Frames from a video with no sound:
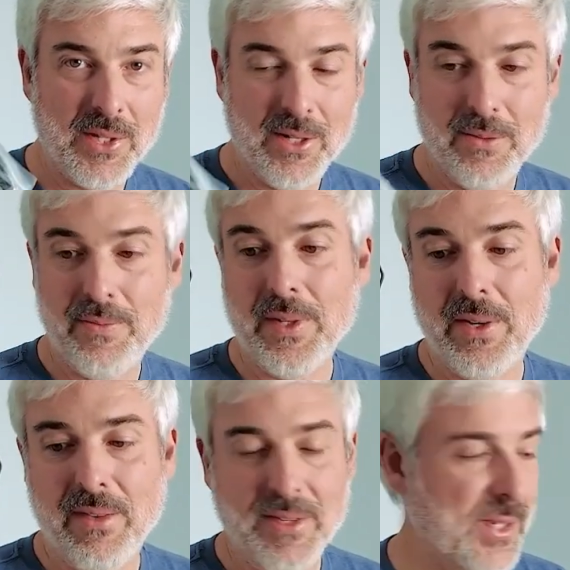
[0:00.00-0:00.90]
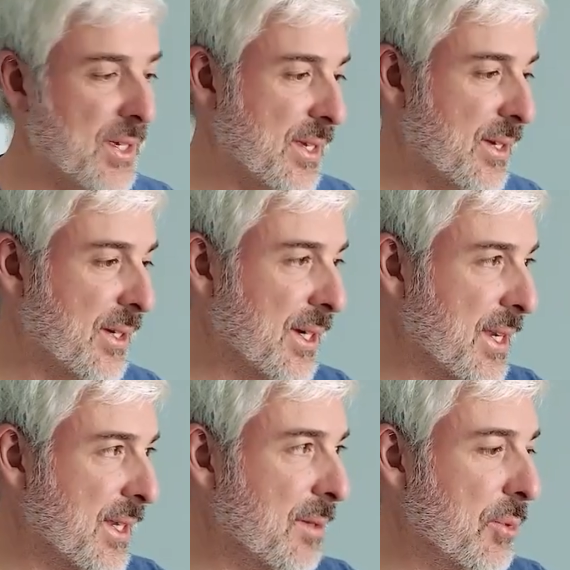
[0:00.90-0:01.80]
So, you know, obviously you're going
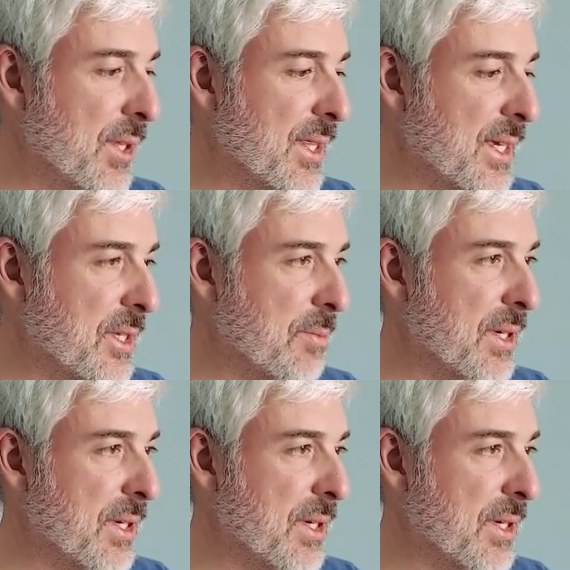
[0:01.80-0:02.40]
to need a little more than this,